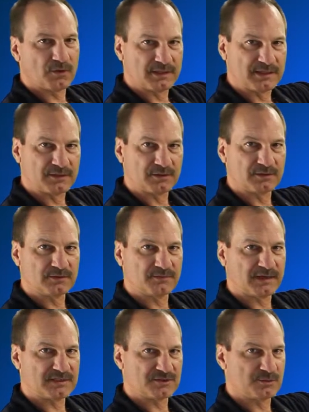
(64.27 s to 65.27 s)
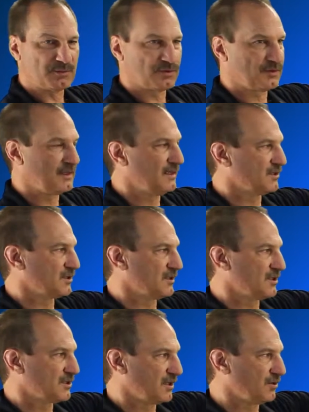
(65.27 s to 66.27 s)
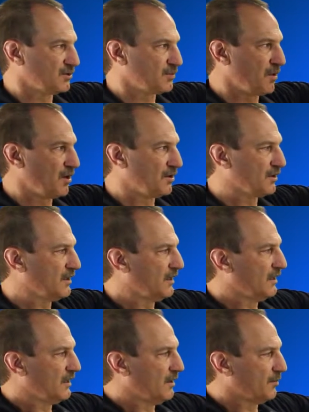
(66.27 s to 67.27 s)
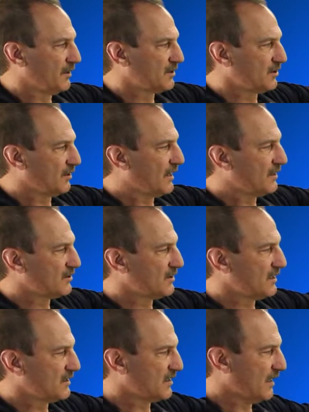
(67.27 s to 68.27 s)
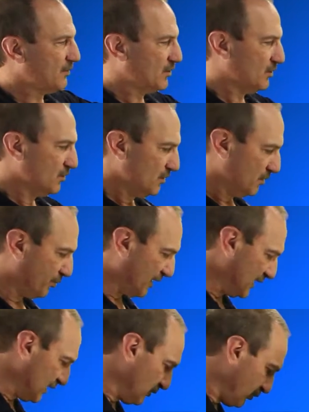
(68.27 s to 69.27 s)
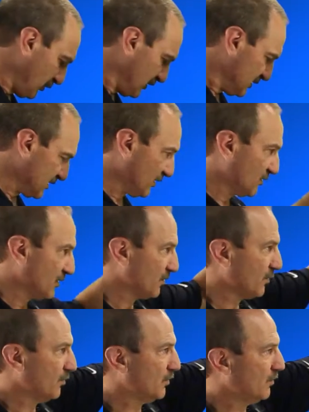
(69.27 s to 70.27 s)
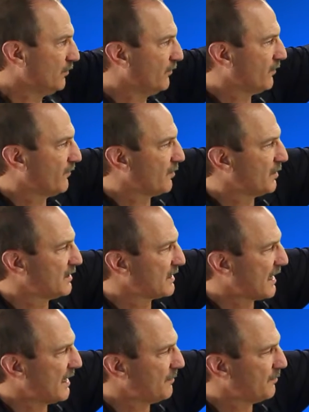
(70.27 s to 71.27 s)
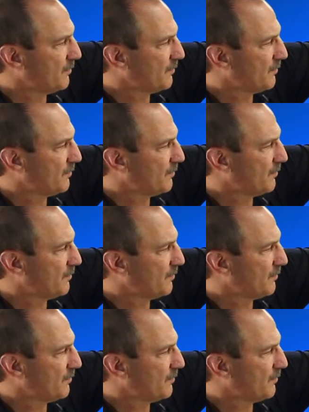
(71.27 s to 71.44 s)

liter Fi-Streem 3 is just a little smaller, but still has the same two blanking plugs that you're going to remove from the top.